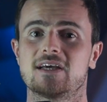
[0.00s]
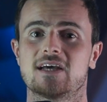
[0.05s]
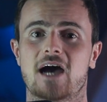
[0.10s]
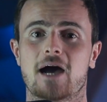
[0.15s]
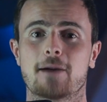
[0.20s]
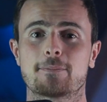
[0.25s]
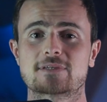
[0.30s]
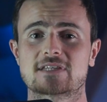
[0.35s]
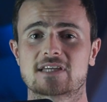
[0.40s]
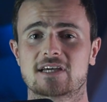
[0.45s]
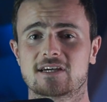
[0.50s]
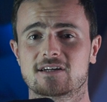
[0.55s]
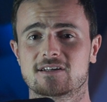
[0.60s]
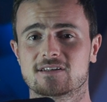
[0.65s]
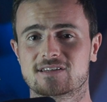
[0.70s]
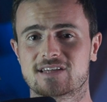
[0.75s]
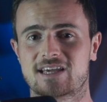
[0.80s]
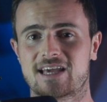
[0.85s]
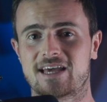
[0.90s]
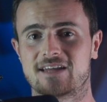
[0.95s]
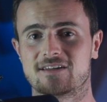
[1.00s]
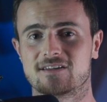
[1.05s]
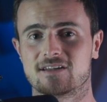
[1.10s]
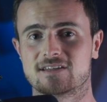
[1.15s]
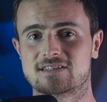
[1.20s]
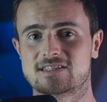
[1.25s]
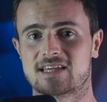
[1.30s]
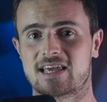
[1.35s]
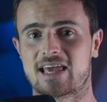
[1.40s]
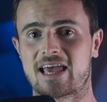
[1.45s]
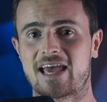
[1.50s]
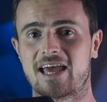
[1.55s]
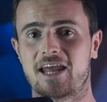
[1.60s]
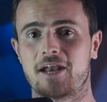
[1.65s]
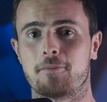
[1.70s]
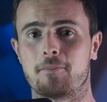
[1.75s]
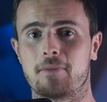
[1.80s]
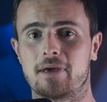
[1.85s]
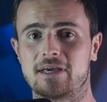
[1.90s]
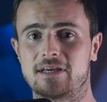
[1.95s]
Upcycled candles,
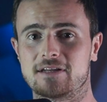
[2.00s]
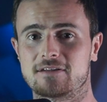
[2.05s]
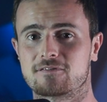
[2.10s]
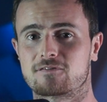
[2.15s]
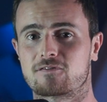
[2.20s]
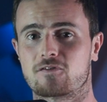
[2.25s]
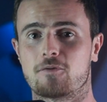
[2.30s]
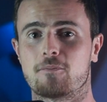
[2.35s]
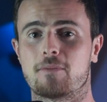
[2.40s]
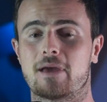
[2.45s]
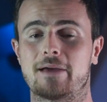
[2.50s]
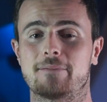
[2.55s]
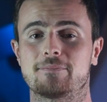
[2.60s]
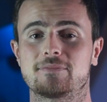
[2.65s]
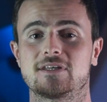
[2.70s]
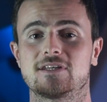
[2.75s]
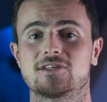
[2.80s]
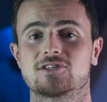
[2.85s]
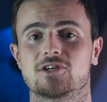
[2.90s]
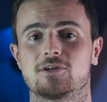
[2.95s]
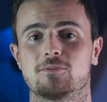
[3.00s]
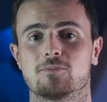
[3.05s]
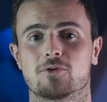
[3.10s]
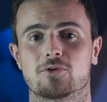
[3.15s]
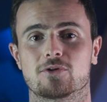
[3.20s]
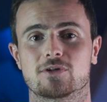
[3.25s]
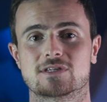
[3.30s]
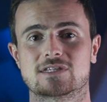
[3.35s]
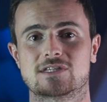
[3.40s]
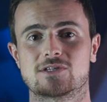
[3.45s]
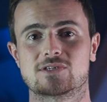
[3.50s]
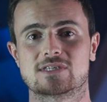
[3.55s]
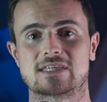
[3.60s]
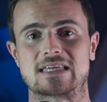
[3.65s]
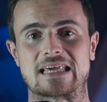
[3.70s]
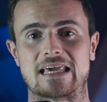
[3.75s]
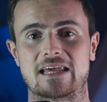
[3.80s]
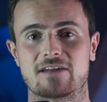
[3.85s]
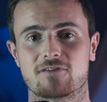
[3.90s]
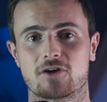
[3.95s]
handmade from empty gin bottles
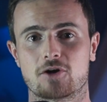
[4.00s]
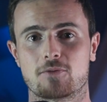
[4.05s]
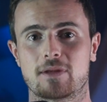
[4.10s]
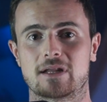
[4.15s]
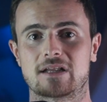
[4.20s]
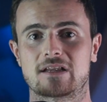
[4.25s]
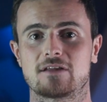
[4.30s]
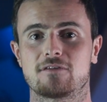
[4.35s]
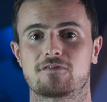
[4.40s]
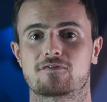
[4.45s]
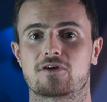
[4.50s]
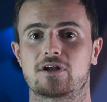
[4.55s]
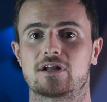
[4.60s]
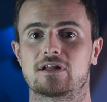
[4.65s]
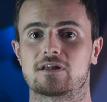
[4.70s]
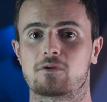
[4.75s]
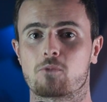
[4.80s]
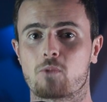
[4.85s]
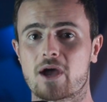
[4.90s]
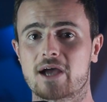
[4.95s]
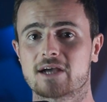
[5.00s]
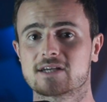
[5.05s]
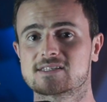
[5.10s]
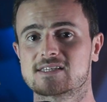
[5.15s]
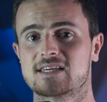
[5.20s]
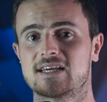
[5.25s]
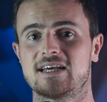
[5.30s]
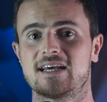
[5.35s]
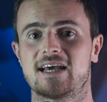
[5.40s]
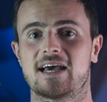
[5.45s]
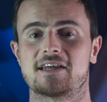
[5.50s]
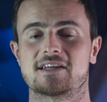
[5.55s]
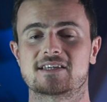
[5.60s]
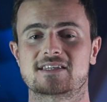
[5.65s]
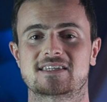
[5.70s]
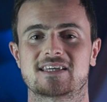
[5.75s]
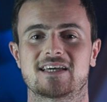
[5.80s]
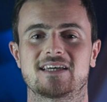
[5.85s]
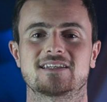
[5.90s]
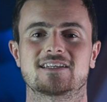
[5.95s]
using environmentally friendly wax and a
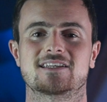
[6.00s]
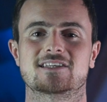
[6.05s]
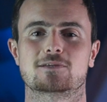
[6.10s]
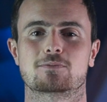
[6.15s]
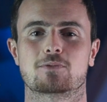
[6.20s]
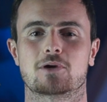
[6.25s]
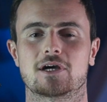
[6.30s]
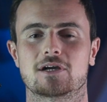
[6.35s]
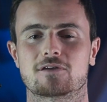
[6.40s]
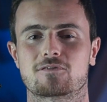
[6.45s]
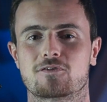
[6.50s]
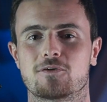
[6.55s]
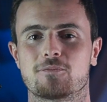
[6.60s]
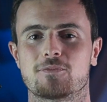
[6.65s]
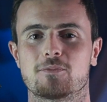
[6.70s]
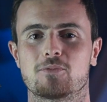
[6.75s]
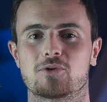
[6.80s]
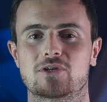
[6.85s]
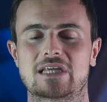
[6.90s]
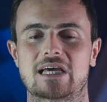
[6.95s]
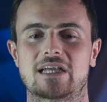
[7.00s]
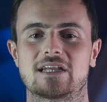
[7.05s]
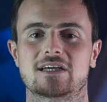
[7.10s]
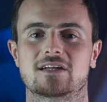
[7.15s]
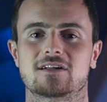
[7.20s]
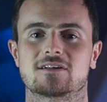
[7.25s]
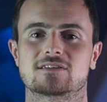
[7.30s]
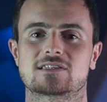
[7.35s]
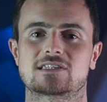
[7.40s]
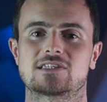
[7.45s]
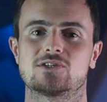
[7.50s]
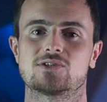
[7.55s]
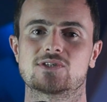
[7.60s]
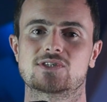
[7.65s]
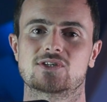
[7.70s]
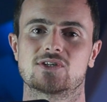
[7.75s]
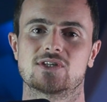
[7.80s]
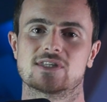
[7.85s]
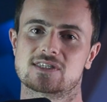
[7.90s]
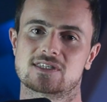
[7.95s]
scent inspired from the botanicals used
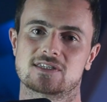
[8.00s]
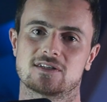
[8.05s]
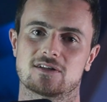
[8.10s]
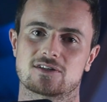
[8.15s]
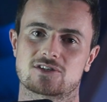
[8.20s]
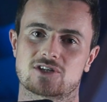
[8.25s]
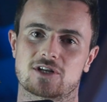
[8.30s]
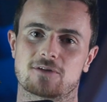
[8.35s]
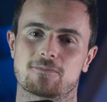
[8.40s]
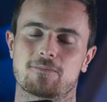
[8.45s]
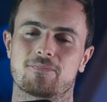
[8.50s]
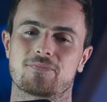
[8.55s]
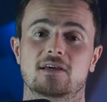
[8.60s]
to distill gin.